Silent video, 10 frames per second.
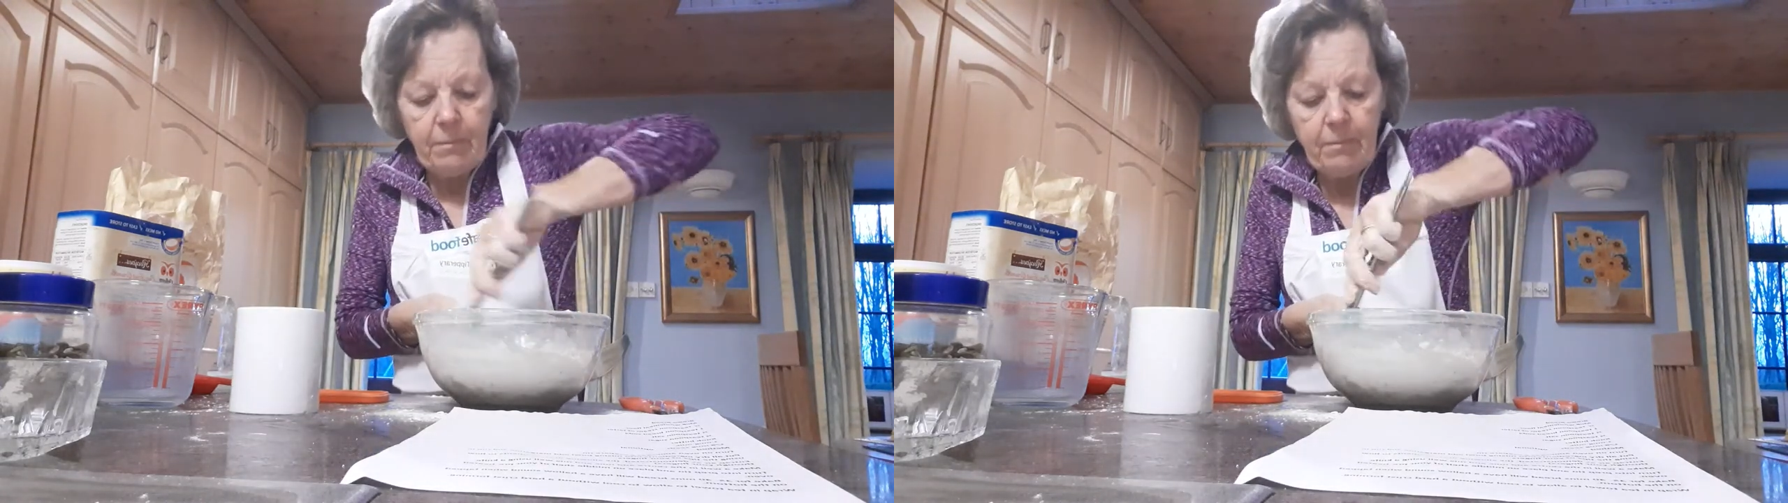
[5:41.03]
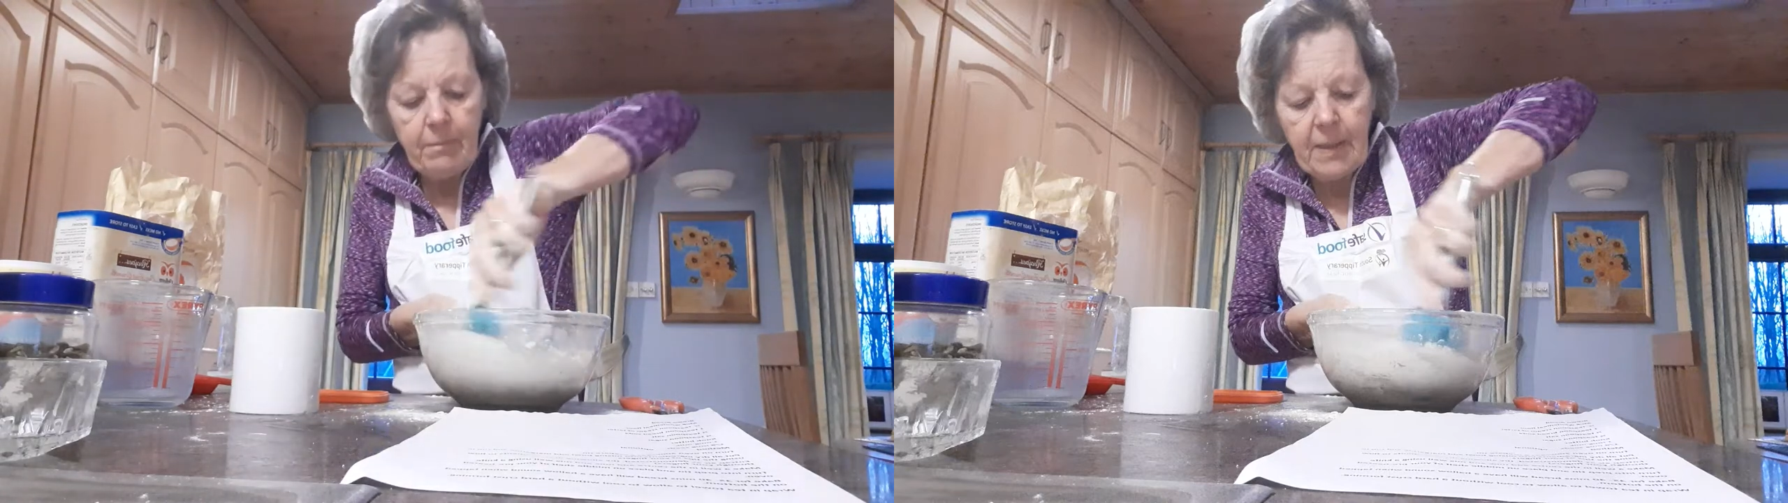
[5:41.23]

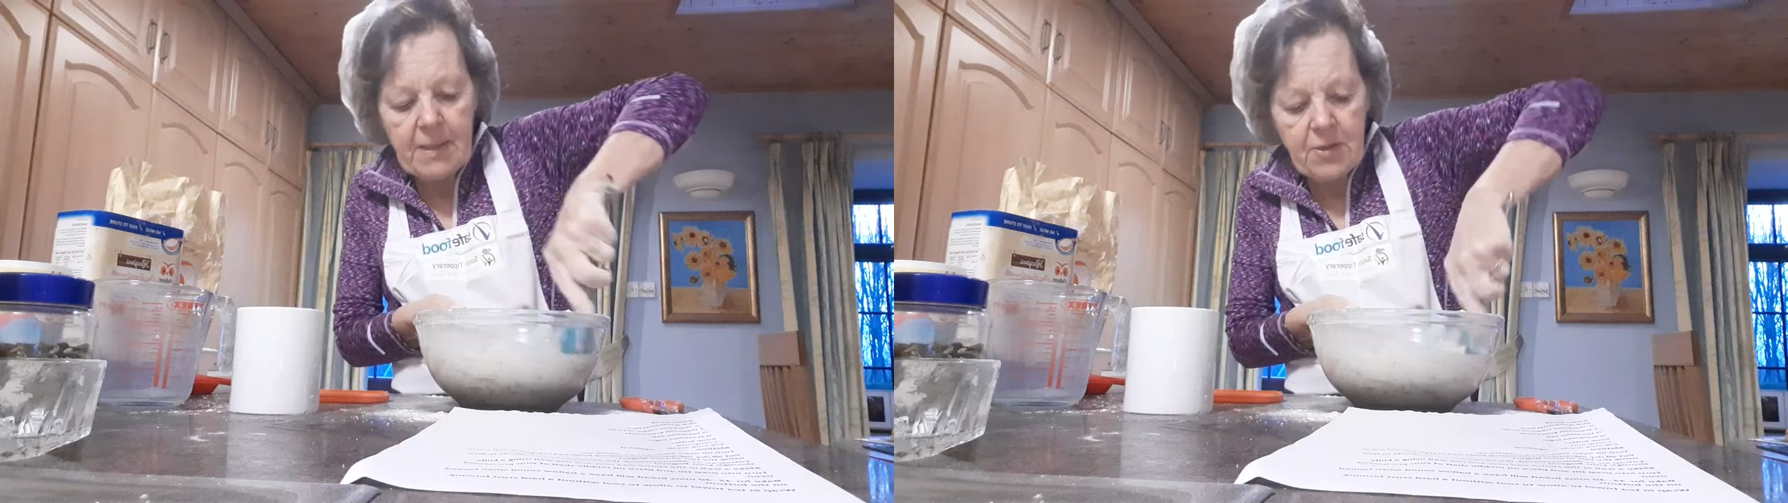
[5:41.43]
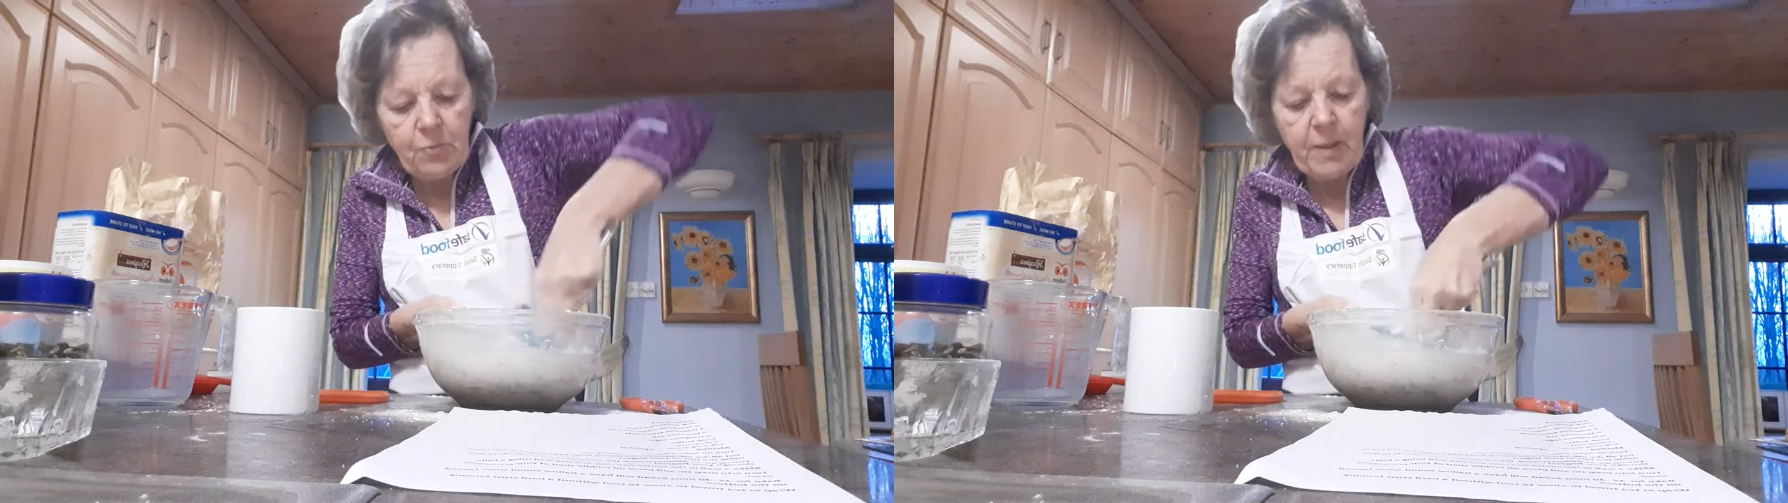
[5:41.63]

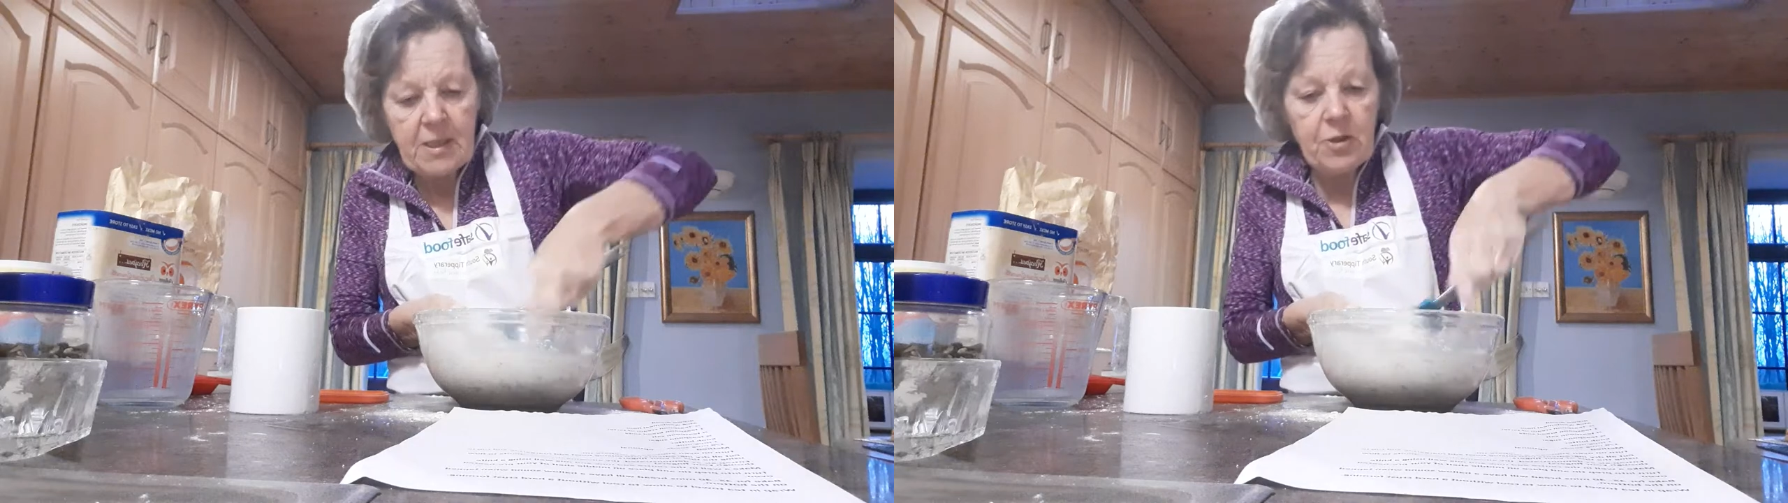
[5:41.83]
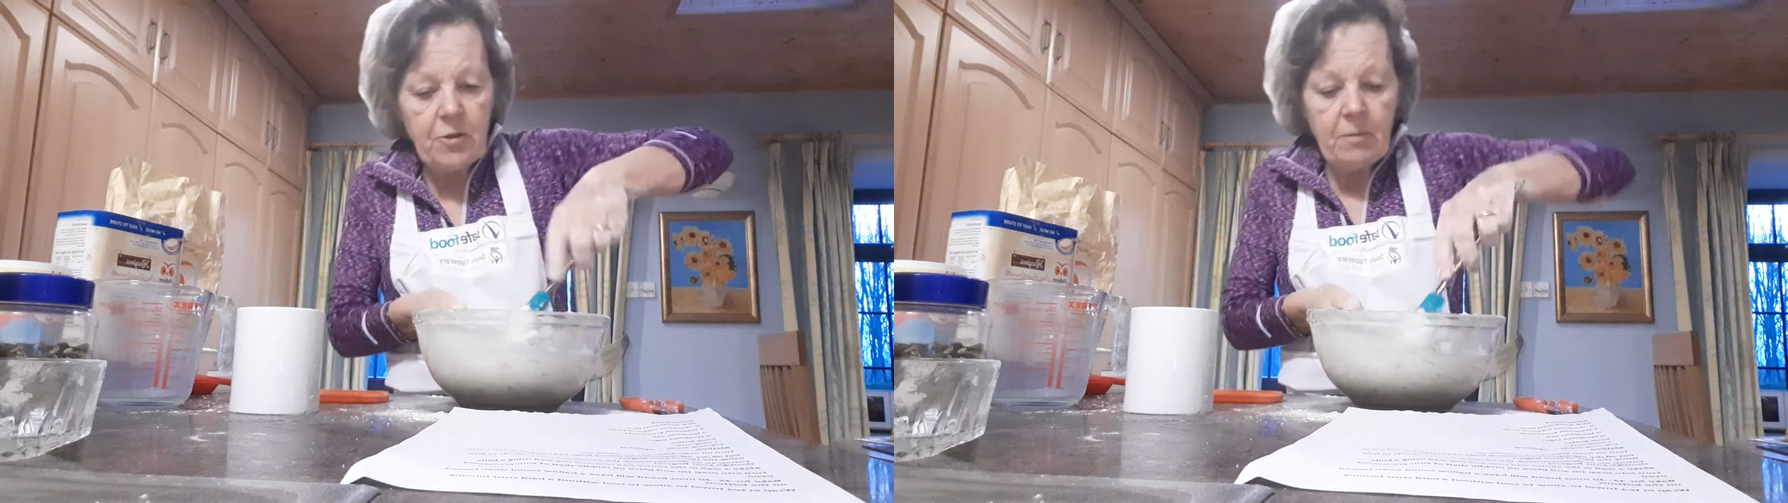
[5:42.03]
Mix your
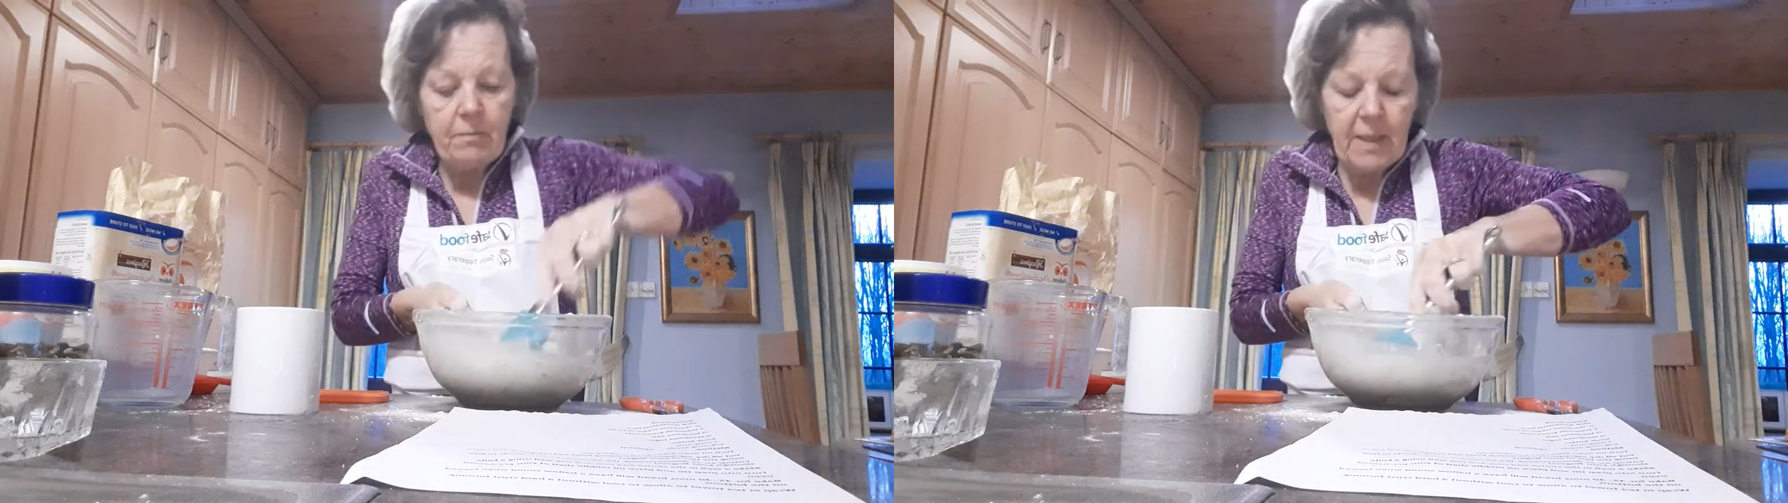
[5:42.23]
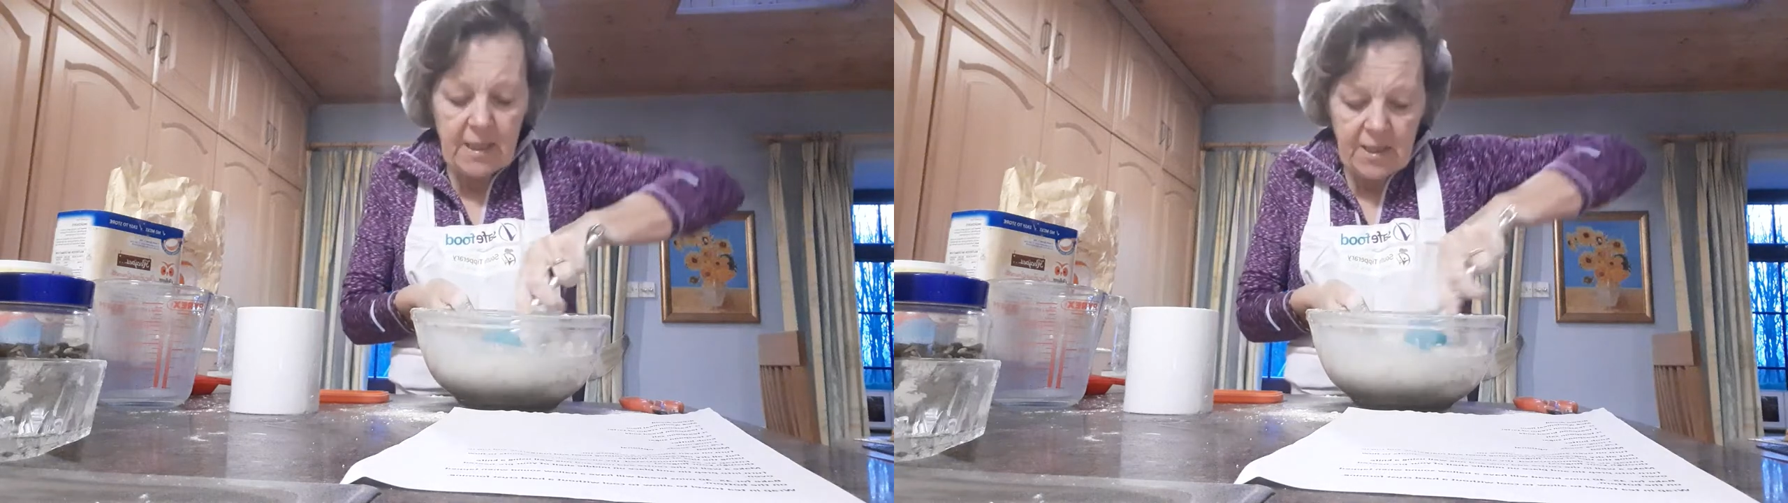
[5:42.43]
mixer,
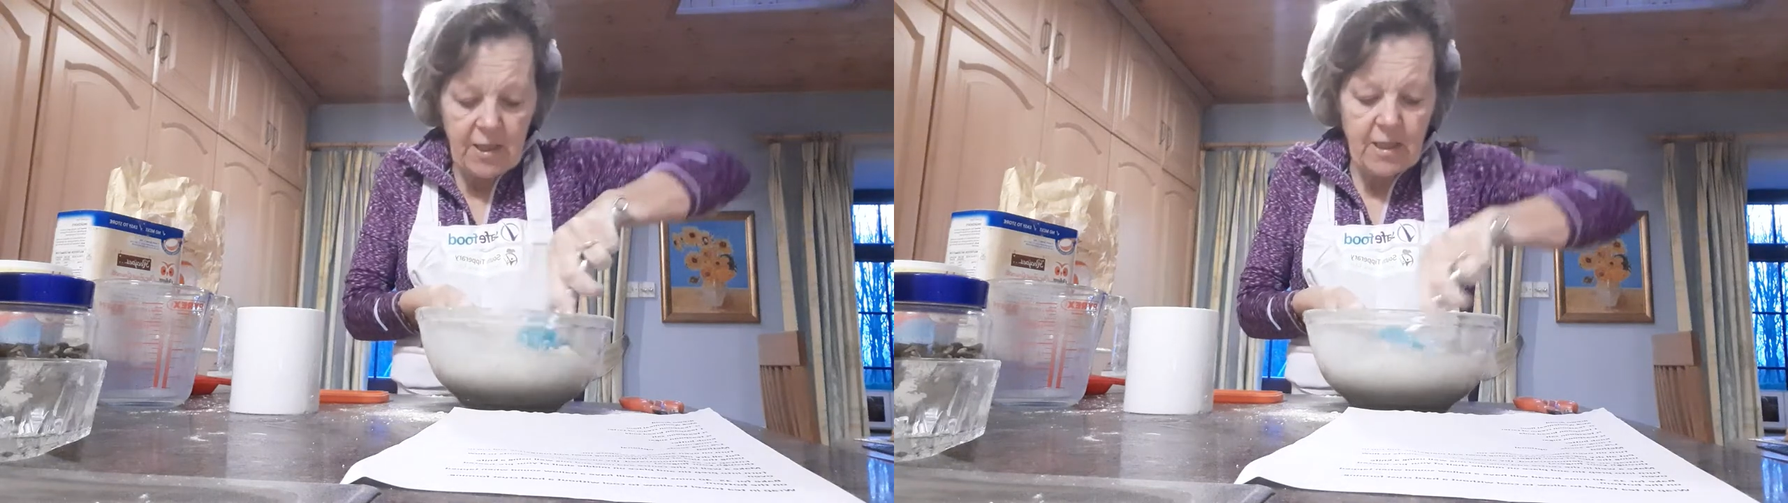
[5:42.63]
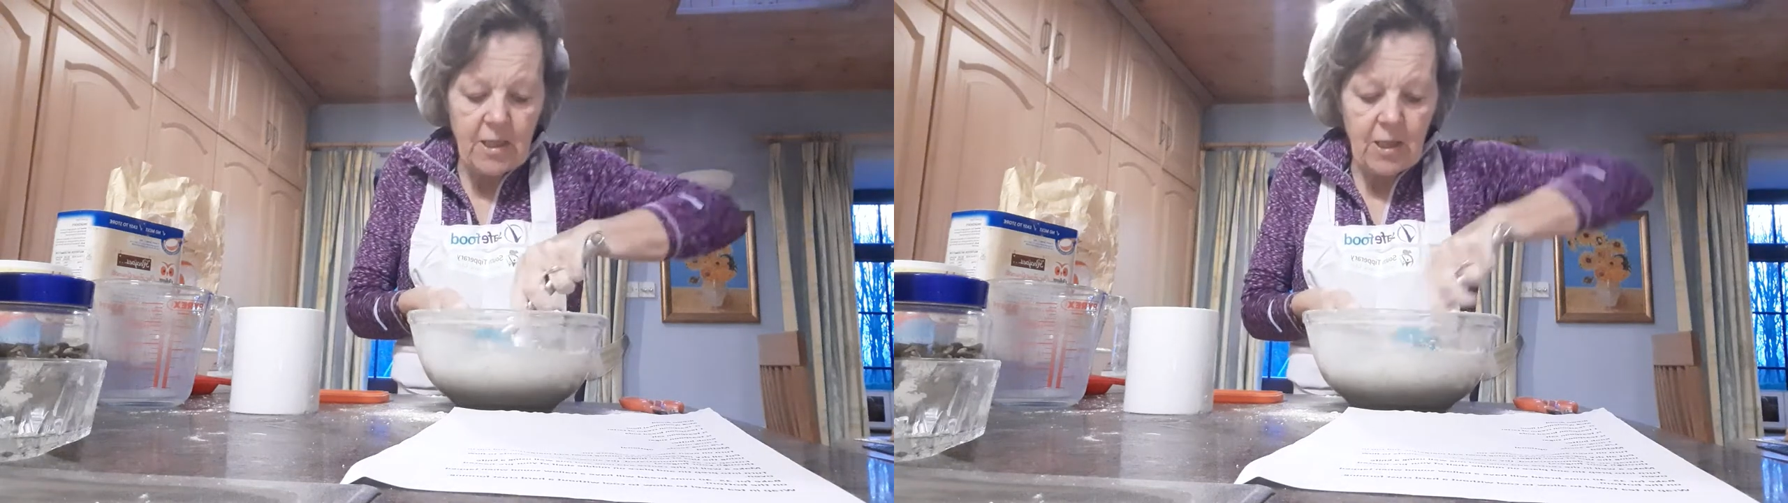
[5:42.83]

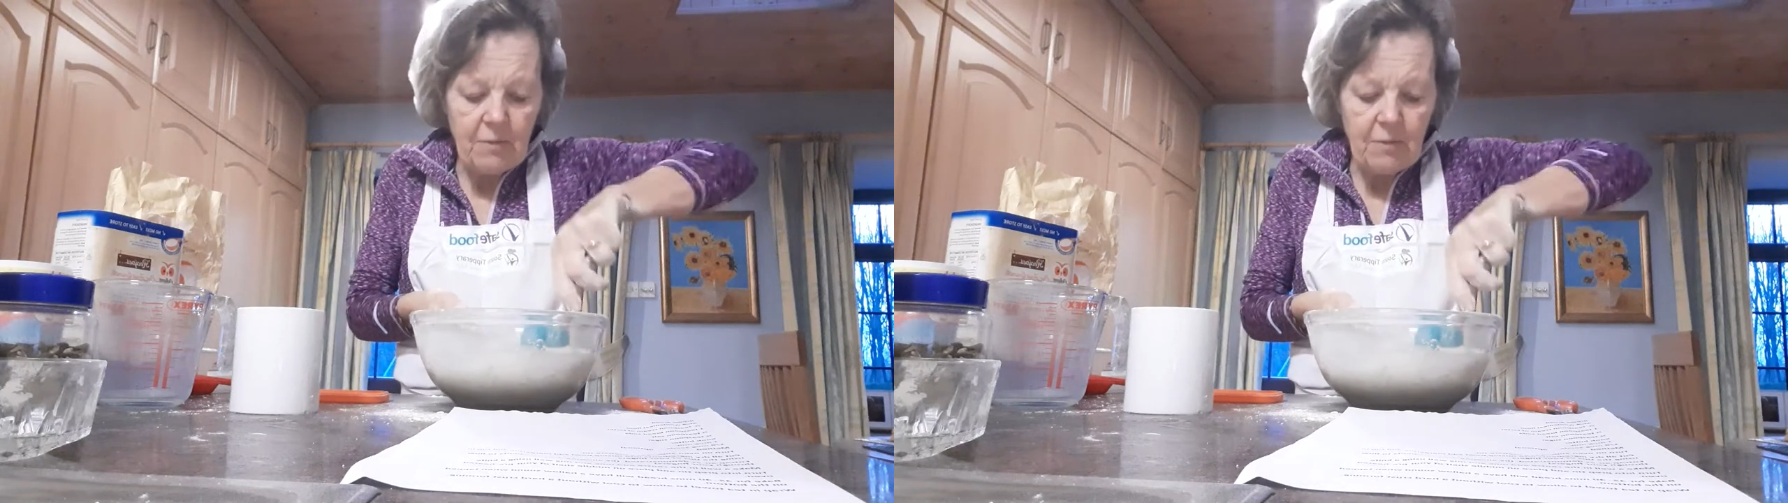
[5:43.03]
mixed,